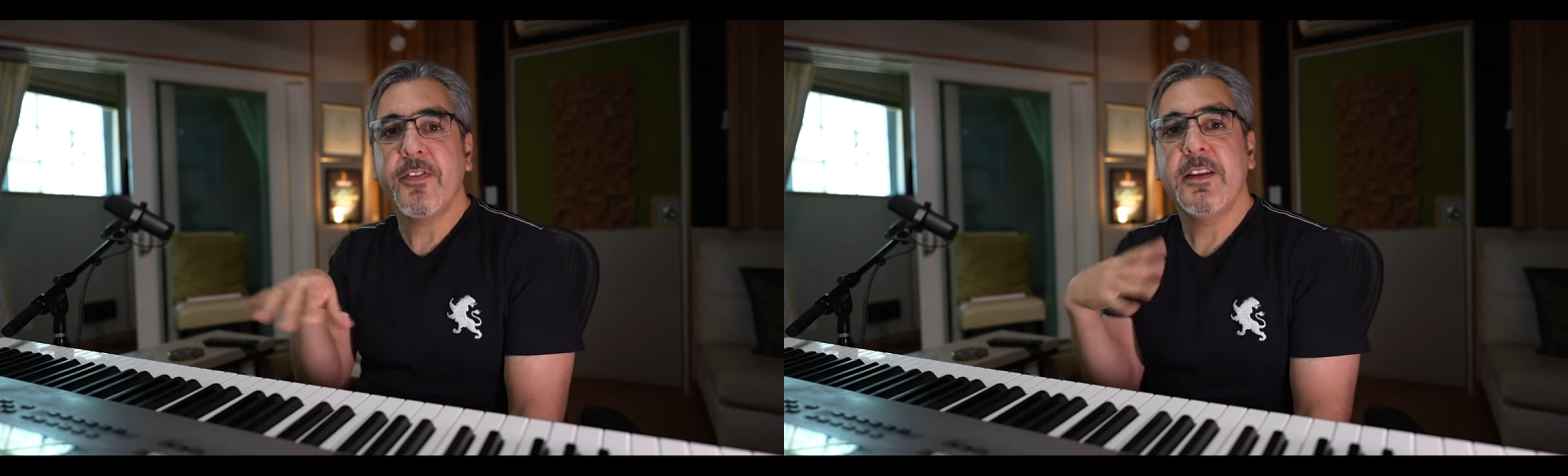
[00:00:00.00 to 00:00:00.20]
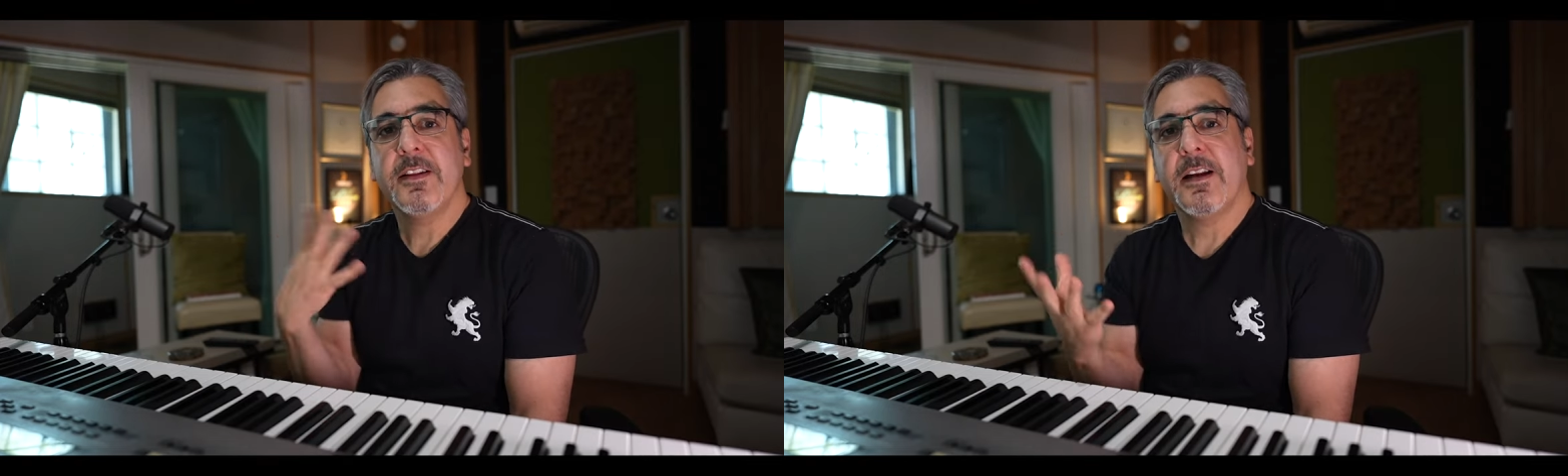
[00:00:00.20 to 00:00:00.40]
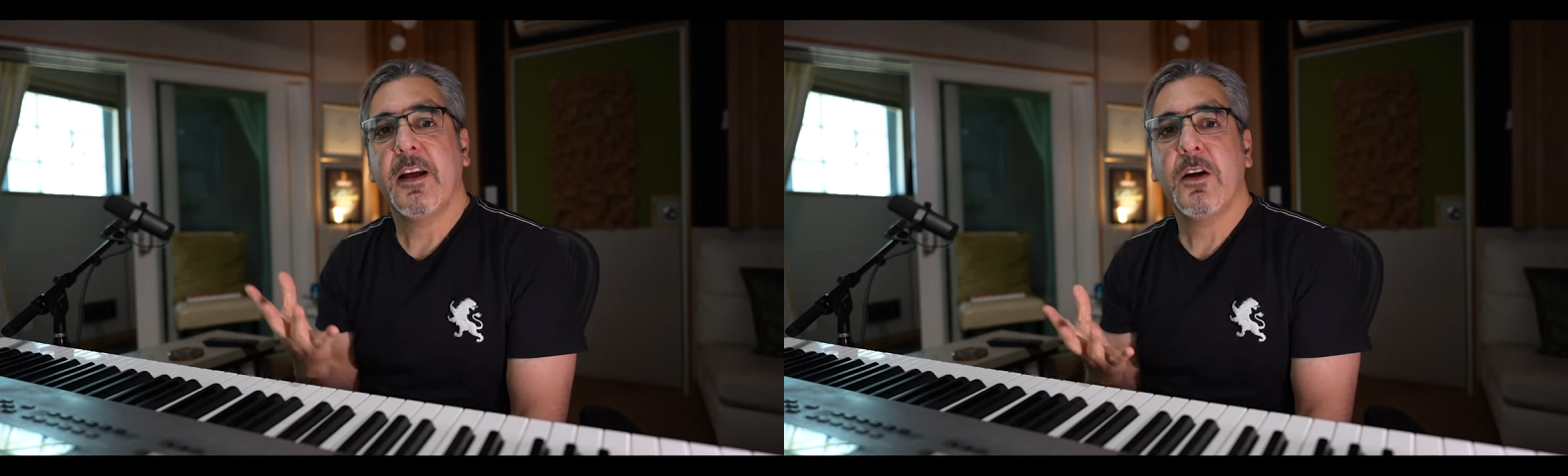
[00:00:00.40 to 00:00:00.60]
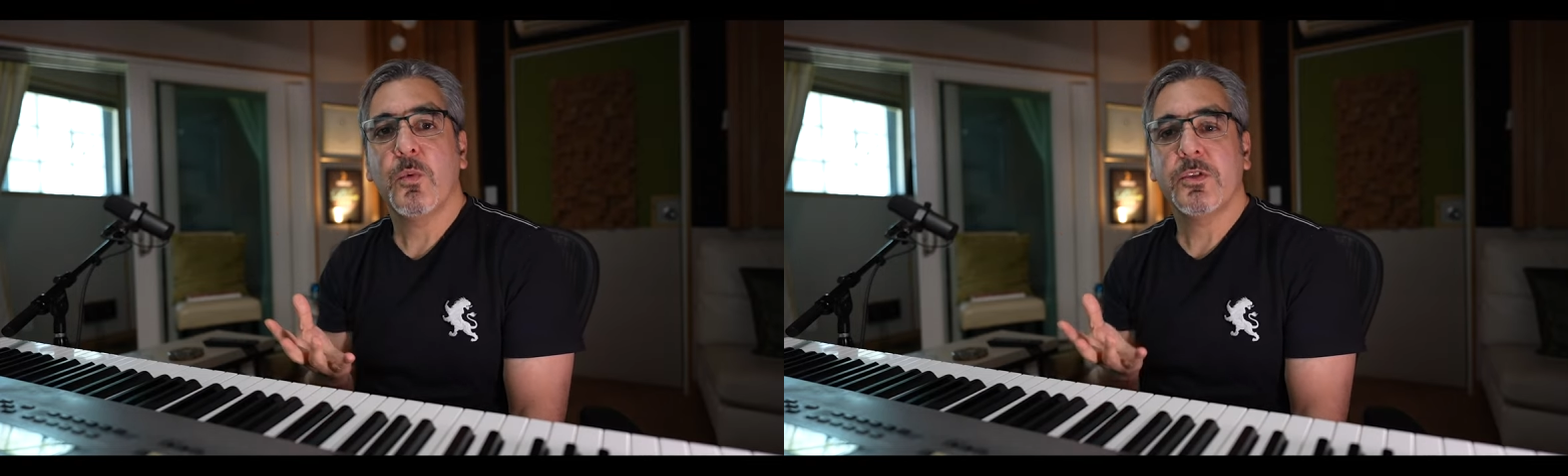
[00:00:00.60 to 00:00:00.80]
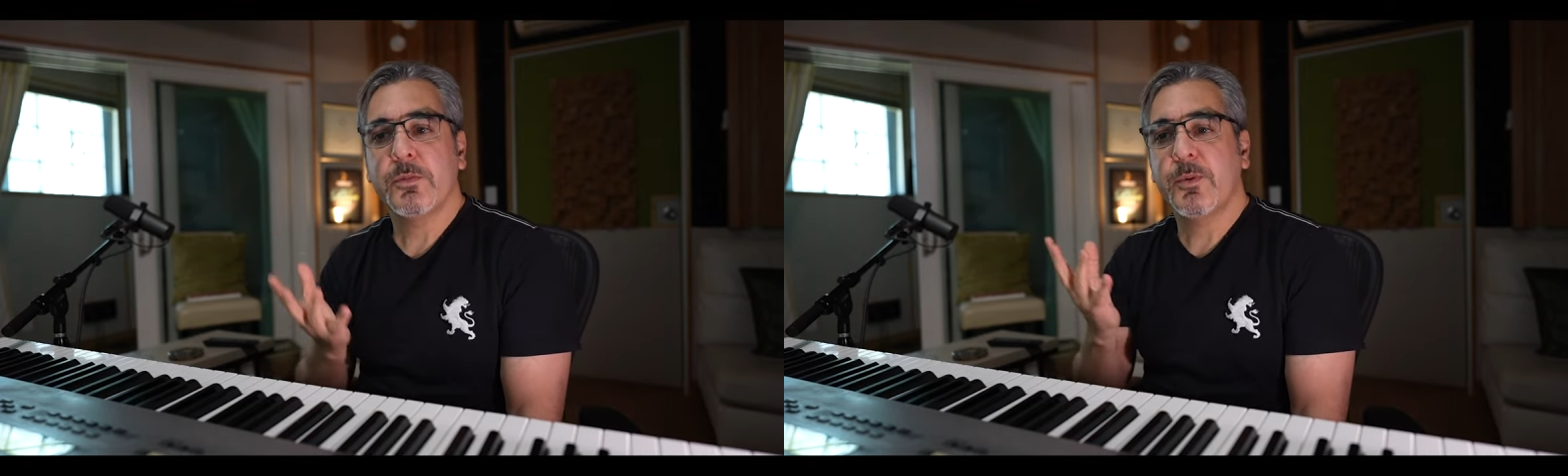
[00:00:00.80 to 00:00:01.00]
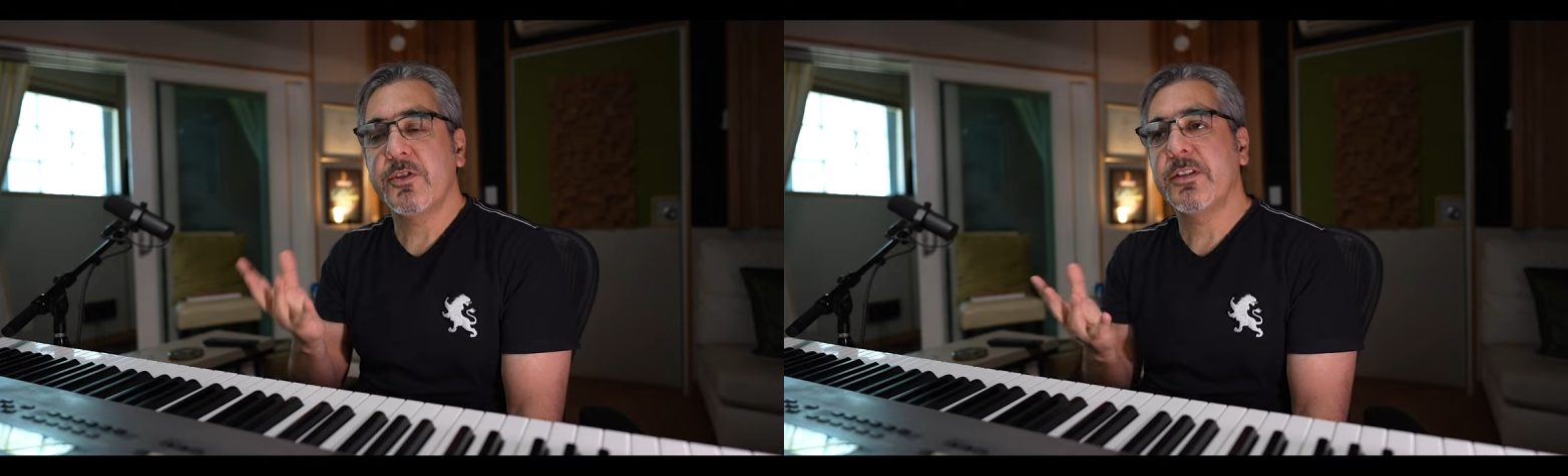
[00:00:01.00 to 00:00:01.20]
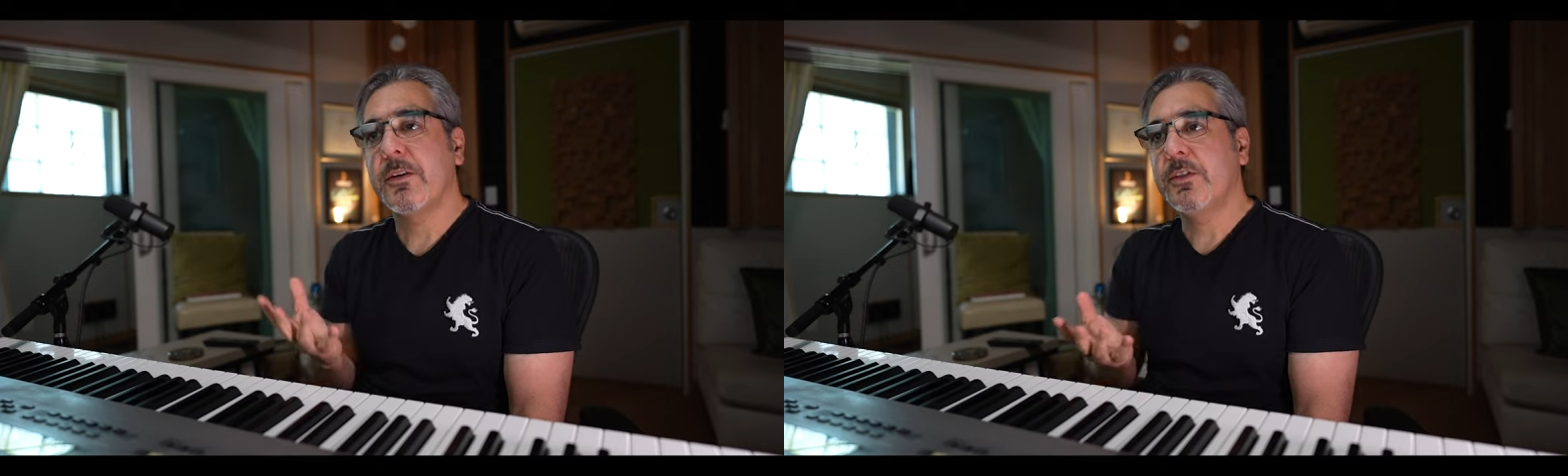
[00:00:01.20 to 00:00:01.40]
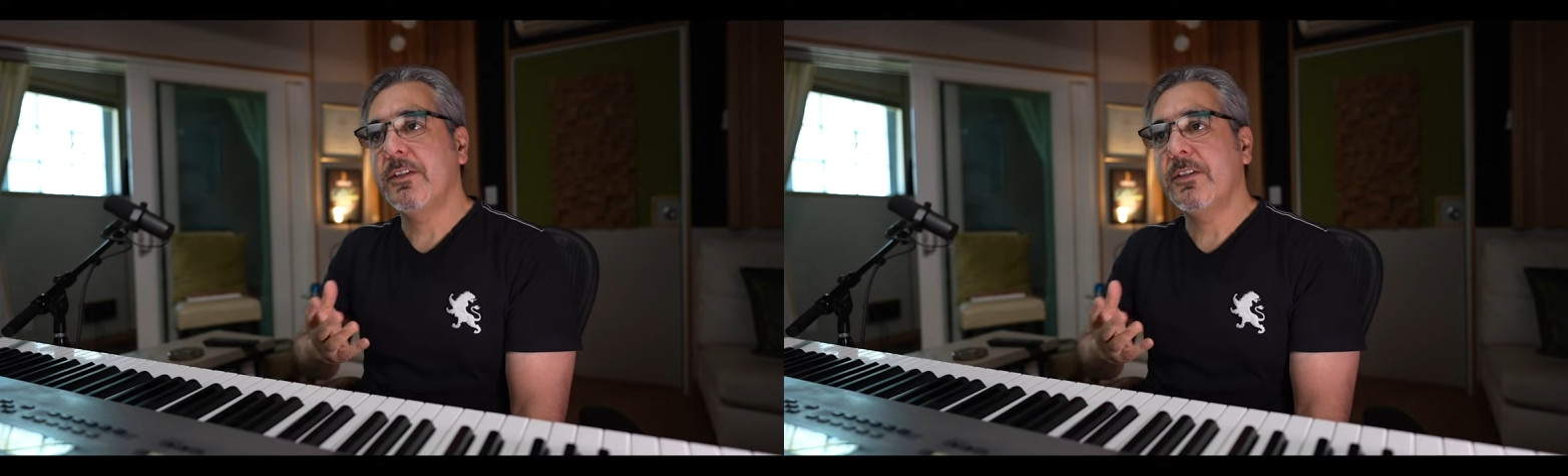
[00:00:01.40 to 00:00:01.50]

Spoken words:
thing that I want to point out,